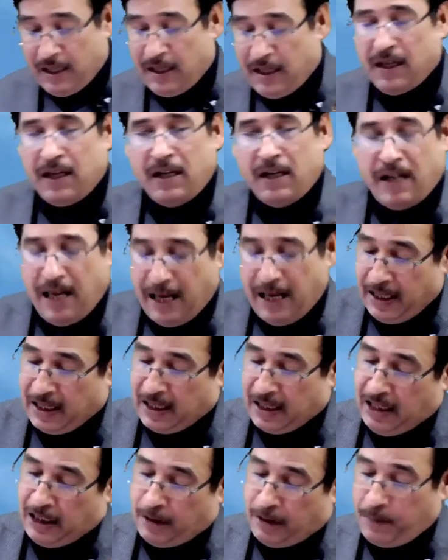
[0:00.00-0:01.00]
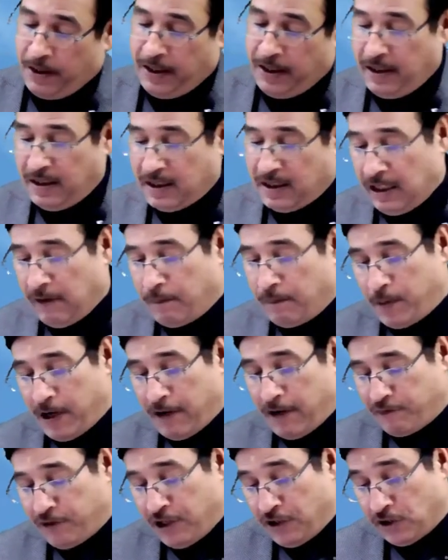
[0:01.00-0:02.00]
Indirectly, it means if
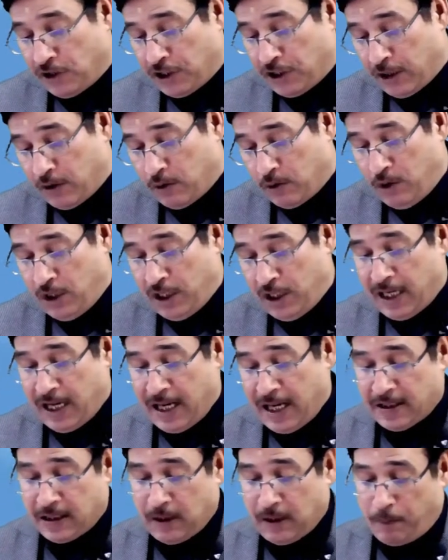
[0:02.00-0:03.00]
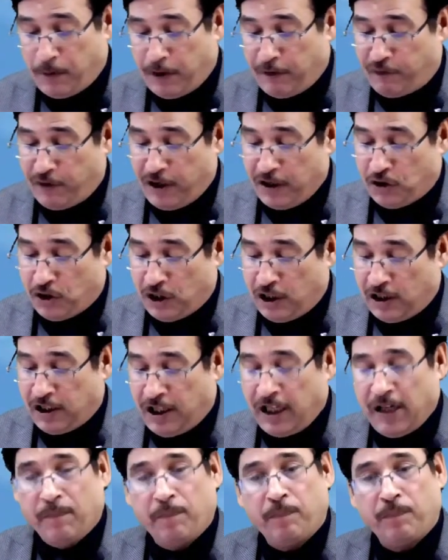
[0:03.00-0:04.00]
preference shareholder has a preferential
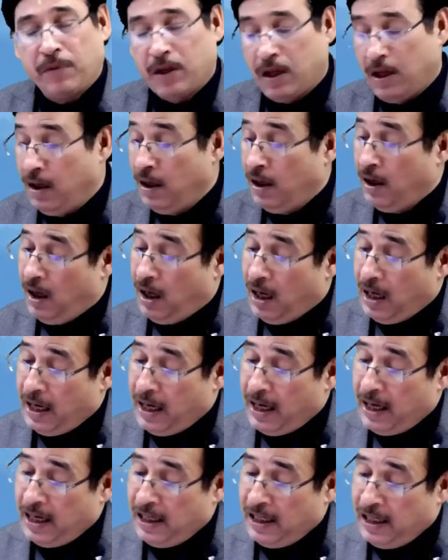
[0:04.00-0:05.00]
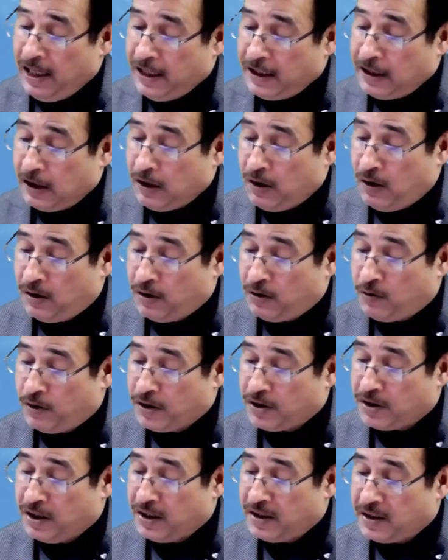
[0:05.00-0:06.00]
claim. And later on,
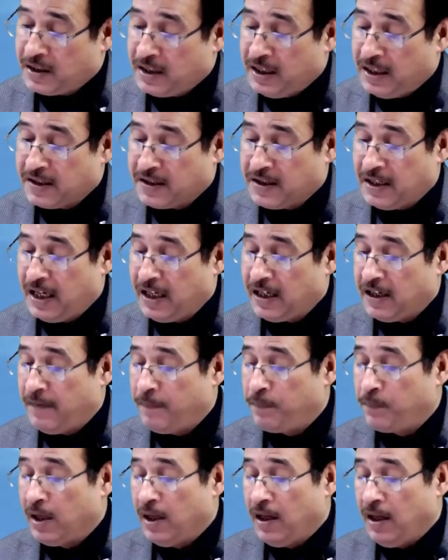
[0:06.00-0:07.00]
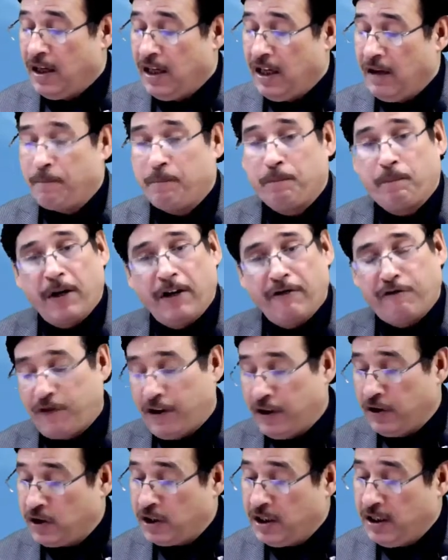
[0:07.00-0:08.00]
question states that if
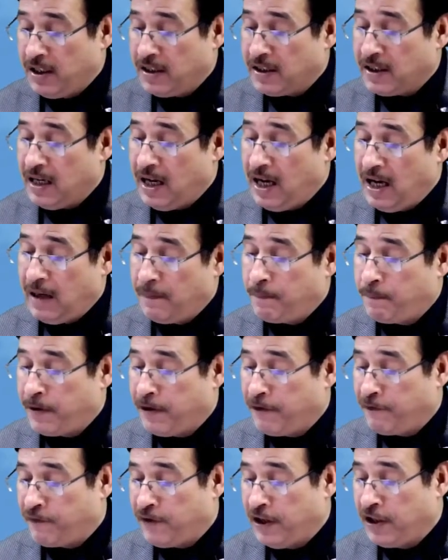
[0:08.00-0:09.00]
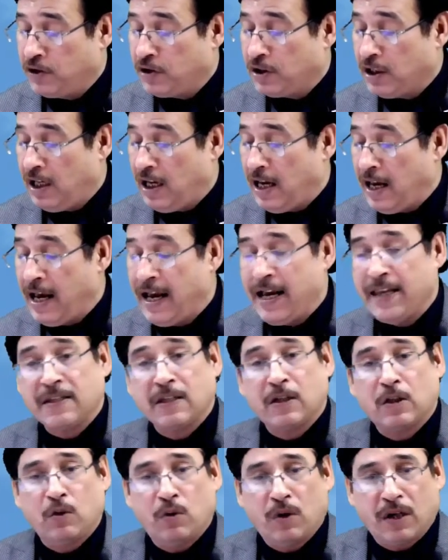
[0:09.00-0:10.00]
preference shares are preferential as
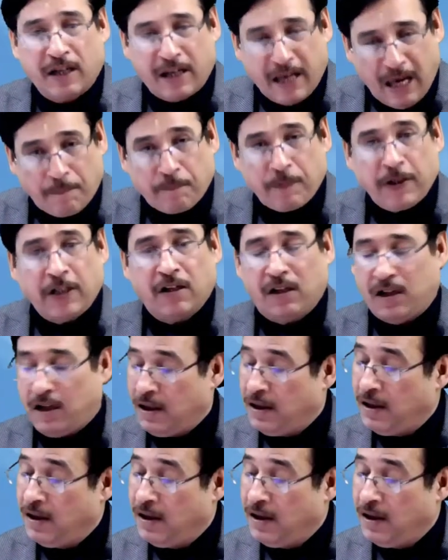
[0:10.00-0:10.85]
to capital,